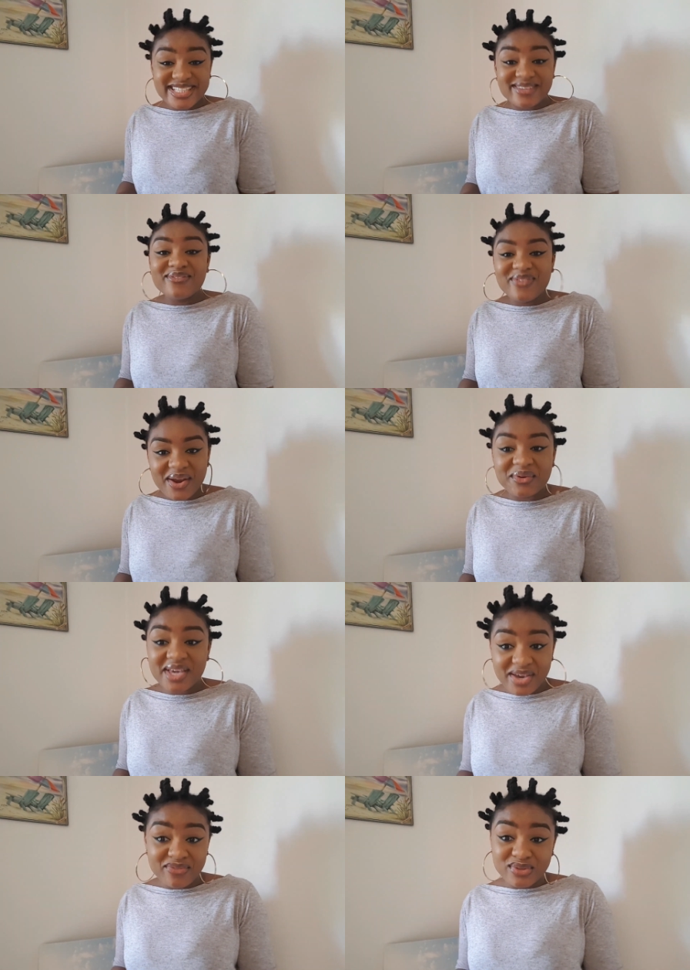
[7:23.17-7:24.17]
it's a very
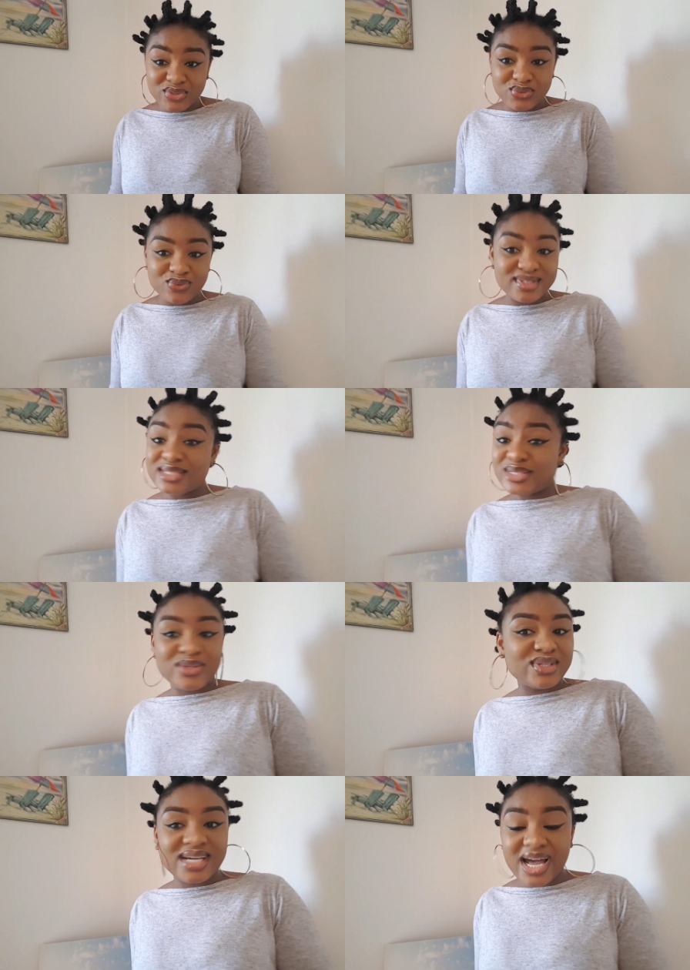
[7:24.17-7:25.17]
heavy shoe. This is
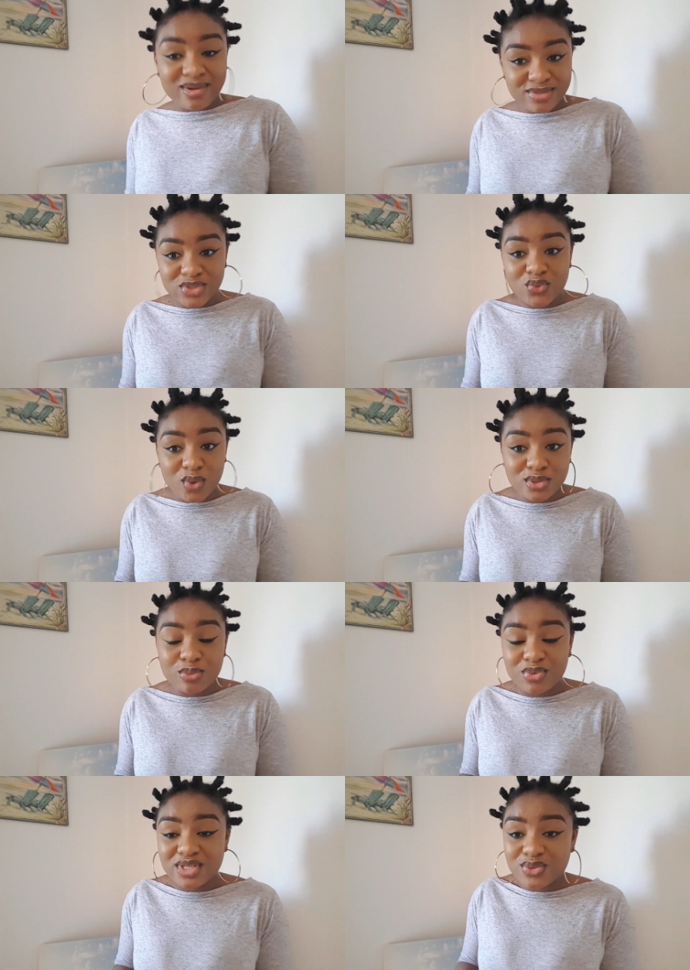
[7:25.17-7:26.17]
not the kind of shoe you want to
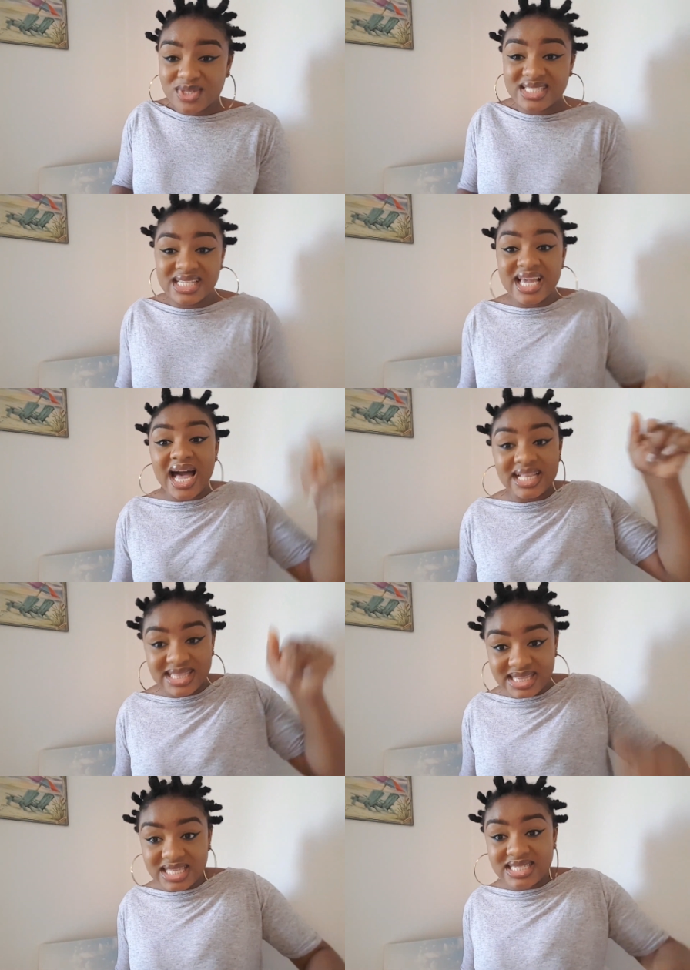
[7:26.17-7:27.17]
bring to Italy
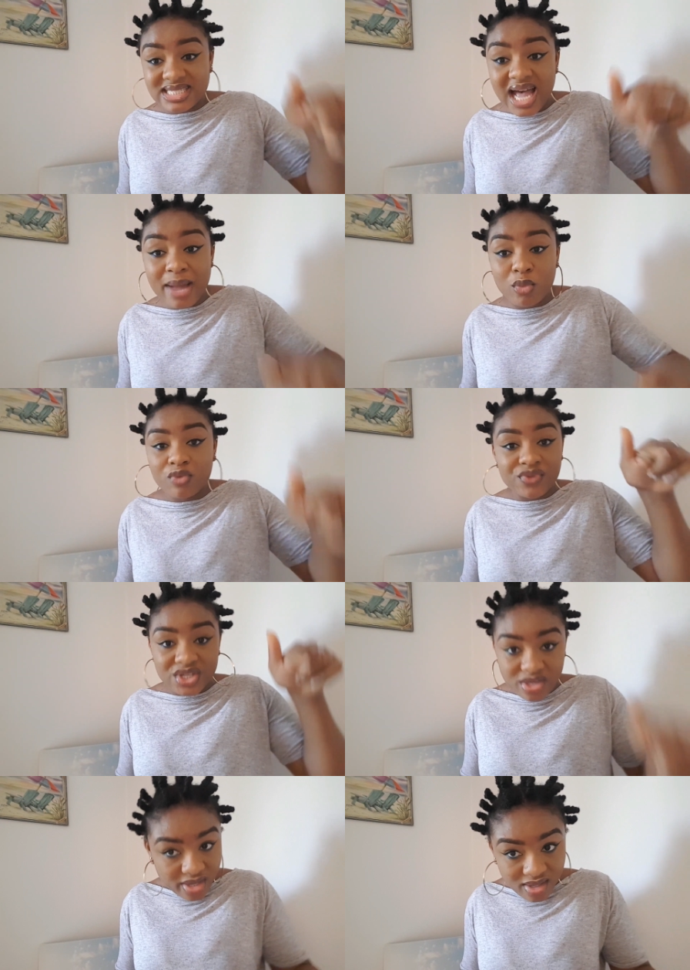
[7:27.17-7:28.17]
at this time of the
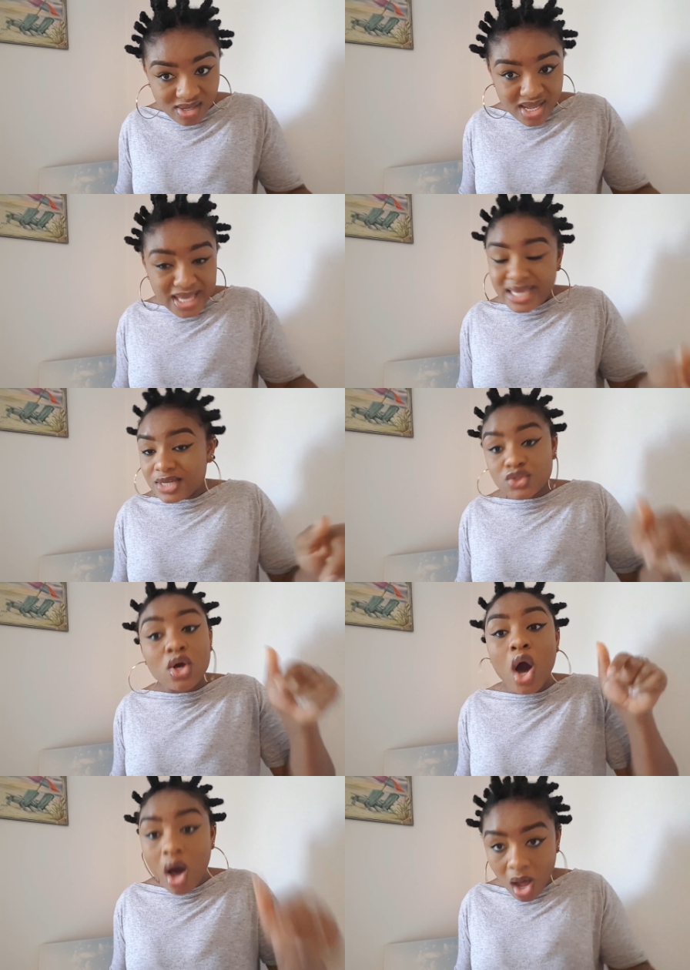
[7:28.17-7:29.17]
year. It's
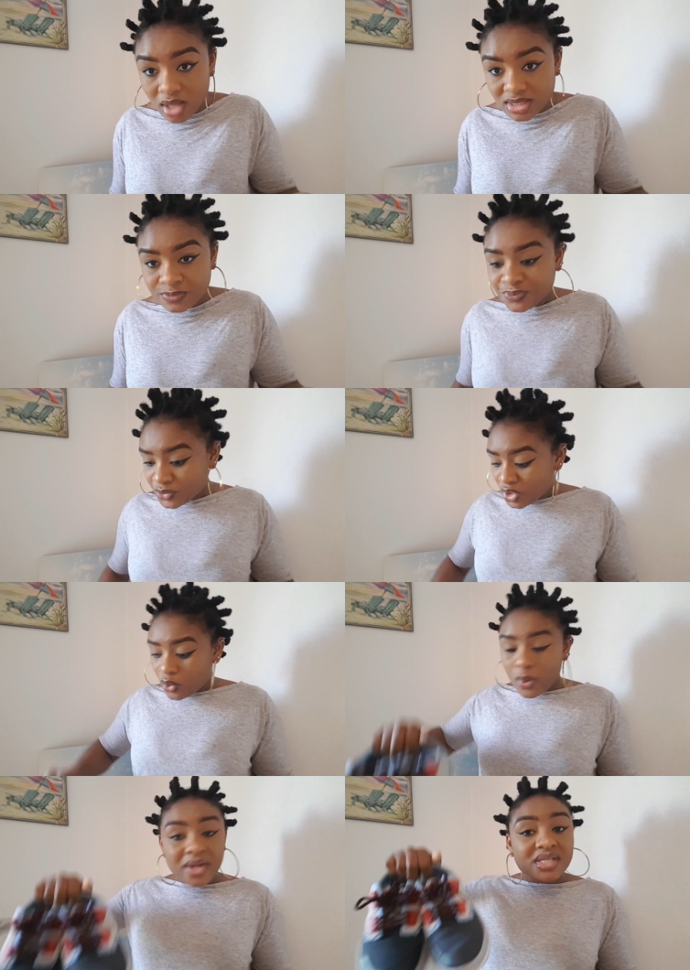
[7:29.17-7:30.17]
hot.
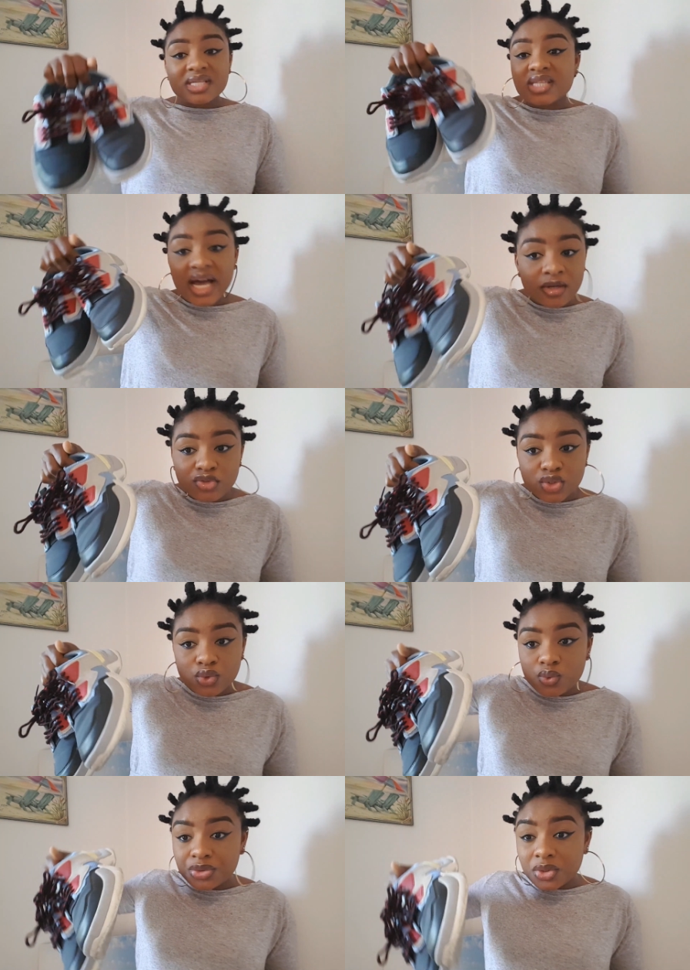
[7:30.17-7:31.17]
Wearing this kind of
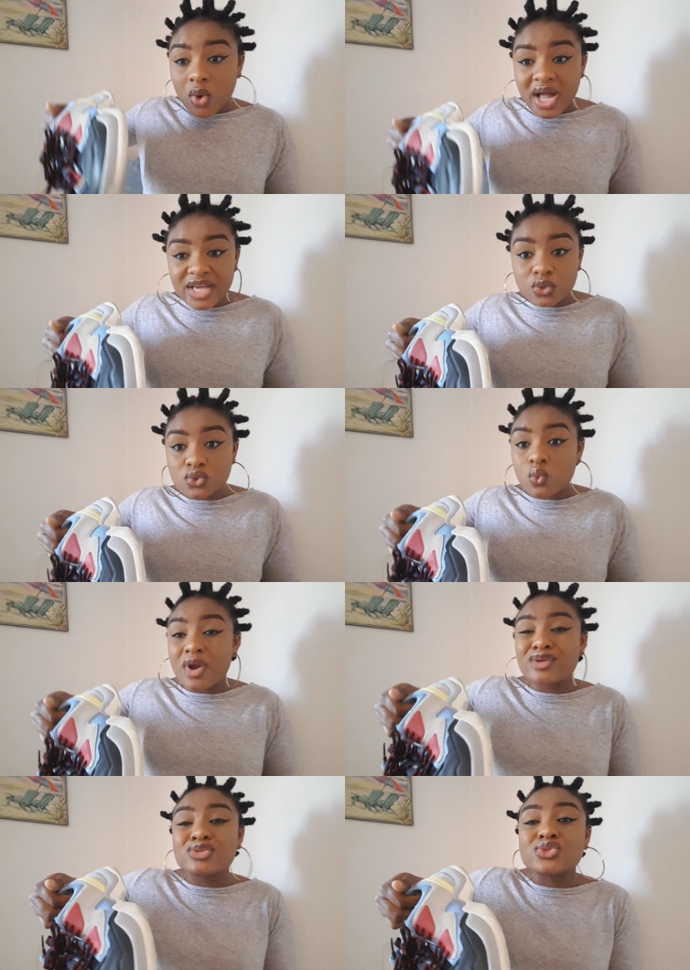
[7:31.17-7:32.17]
shoe will require you to
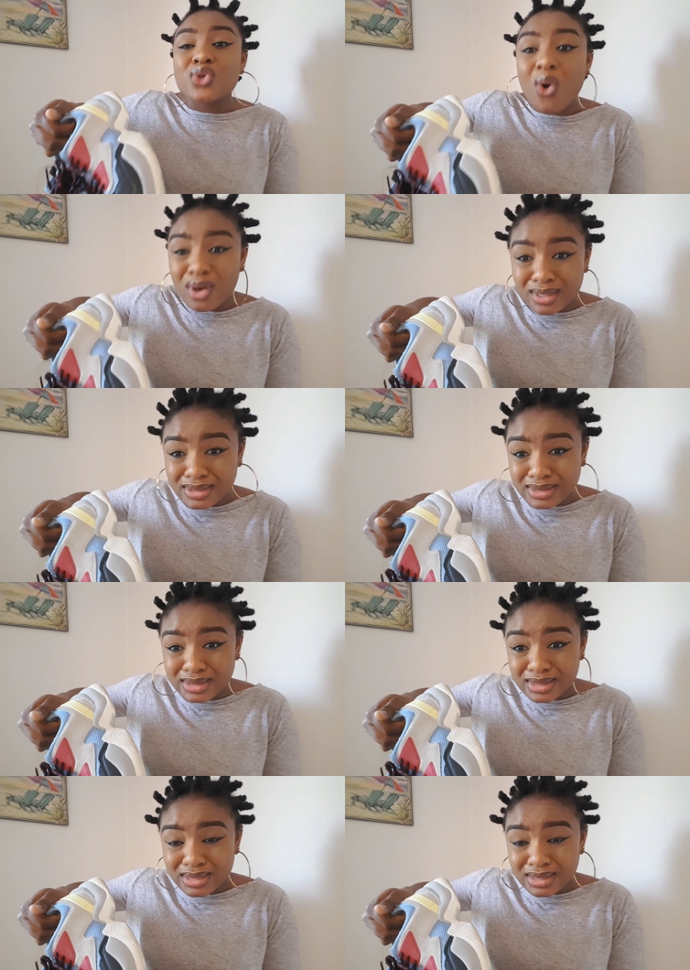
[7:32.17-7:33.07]
wear socks